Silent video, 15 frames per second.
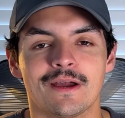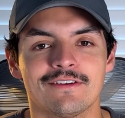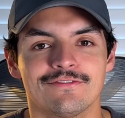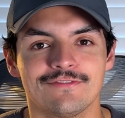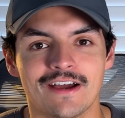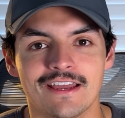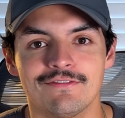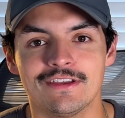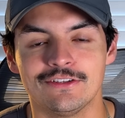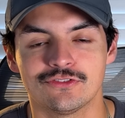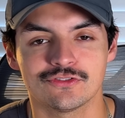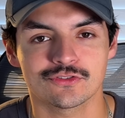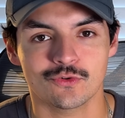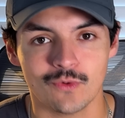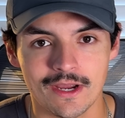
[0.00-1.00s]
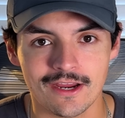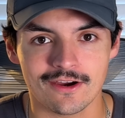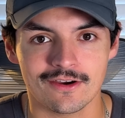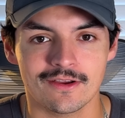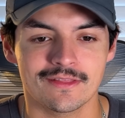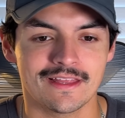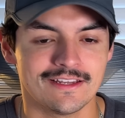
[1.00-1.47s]
by five inch
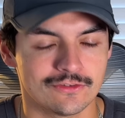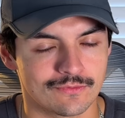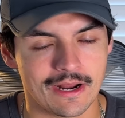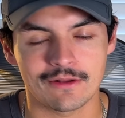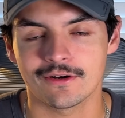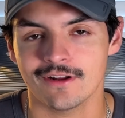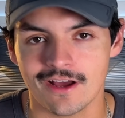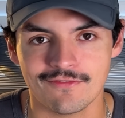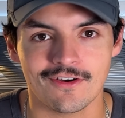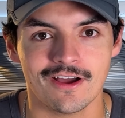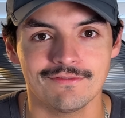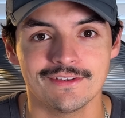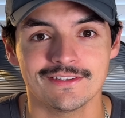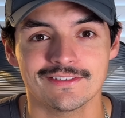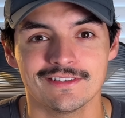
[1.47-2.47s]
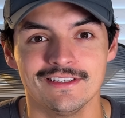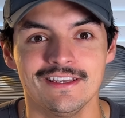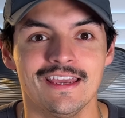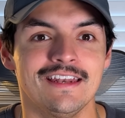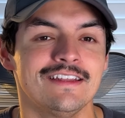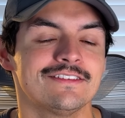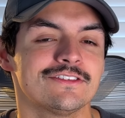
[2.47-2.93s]
square that is rounded off, obviously,
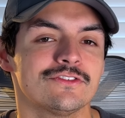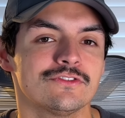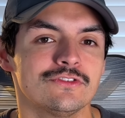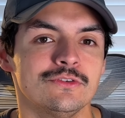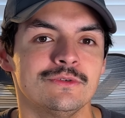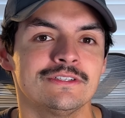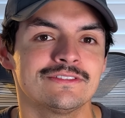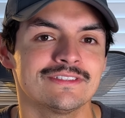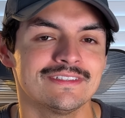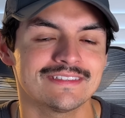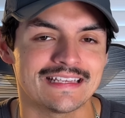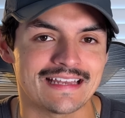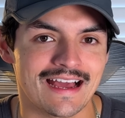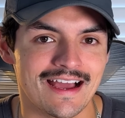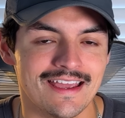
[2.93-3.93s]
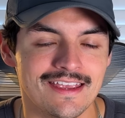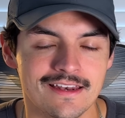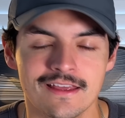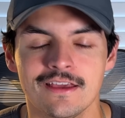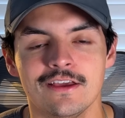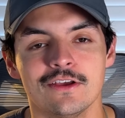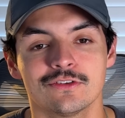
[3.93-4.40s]
and it's two inches in height,
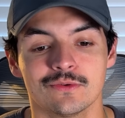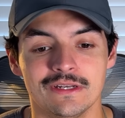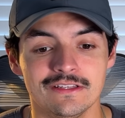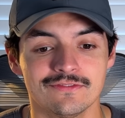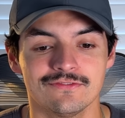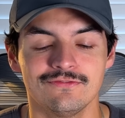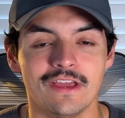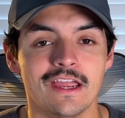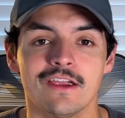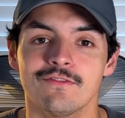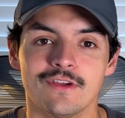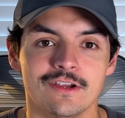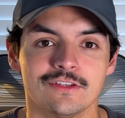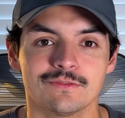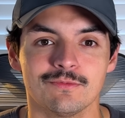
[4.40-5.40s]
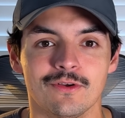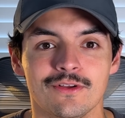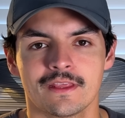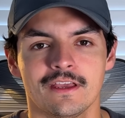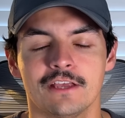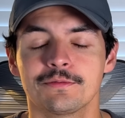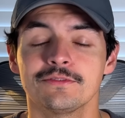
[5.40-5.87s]
so it is very, very small,
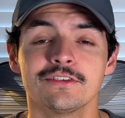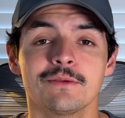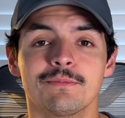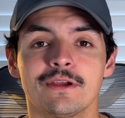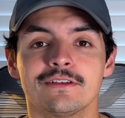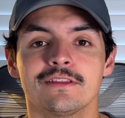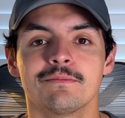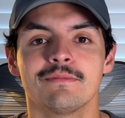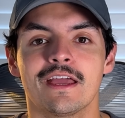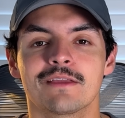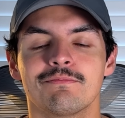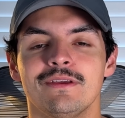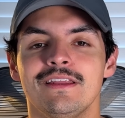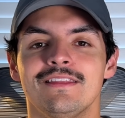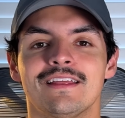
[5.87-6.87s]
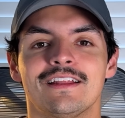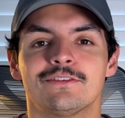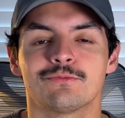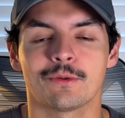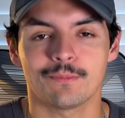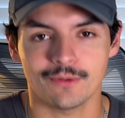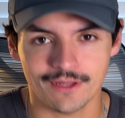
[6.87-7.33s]
especially compared to the Mac Mini that it's
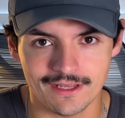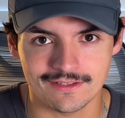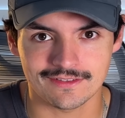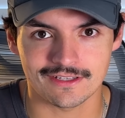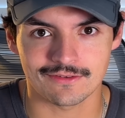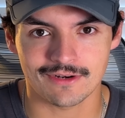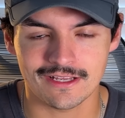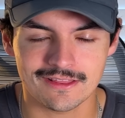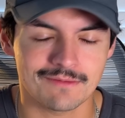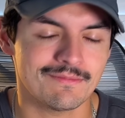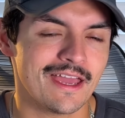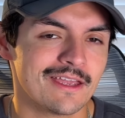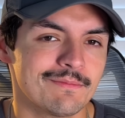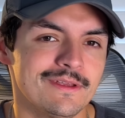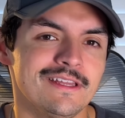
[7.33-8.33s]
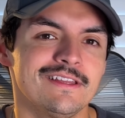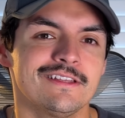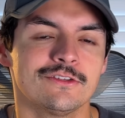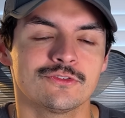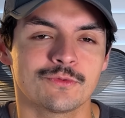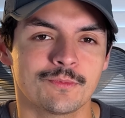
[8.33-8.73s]
replacing, right? The Mac Mini that it's